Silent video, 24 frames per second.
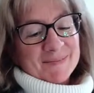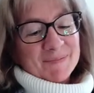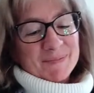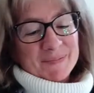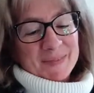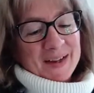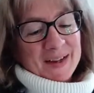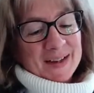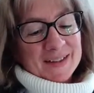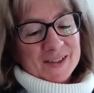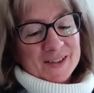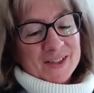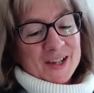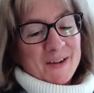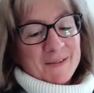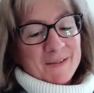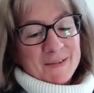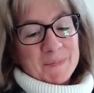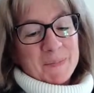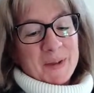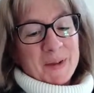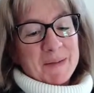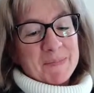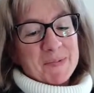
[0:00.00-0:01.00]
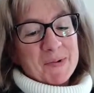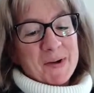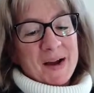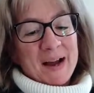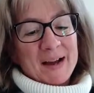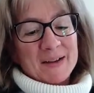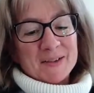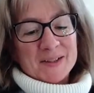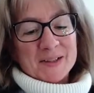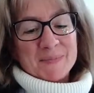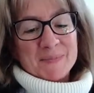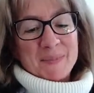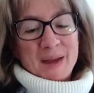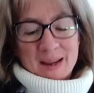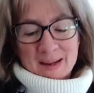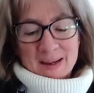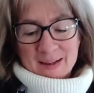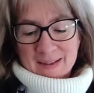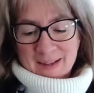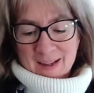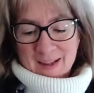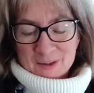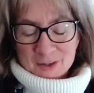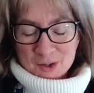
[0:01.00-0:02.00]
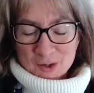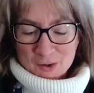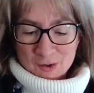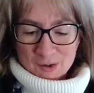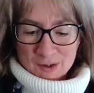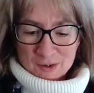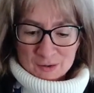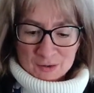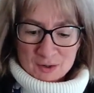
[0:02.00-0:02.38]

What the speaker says: and showing people how to make their chocolate